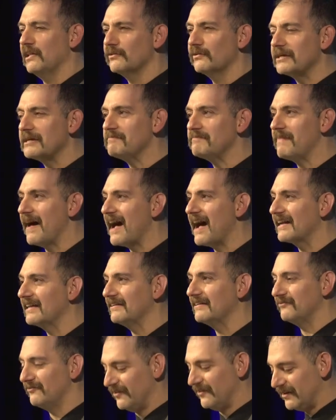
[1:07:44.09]
And looking
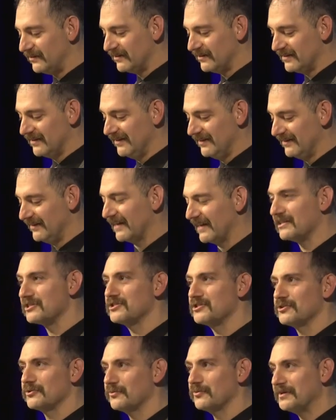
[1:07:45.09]
back, it felt
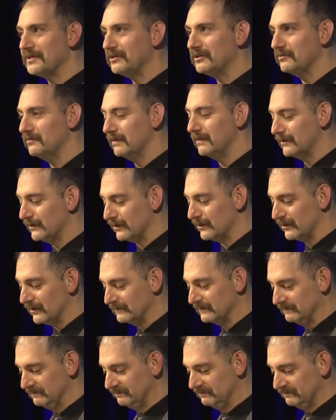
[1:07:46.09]
like a surreal
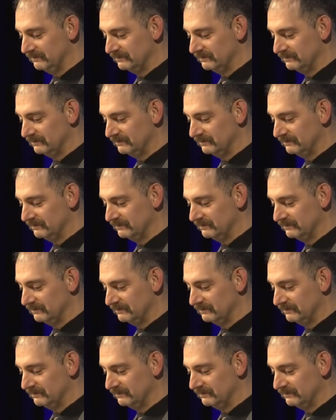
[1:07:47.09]
blur.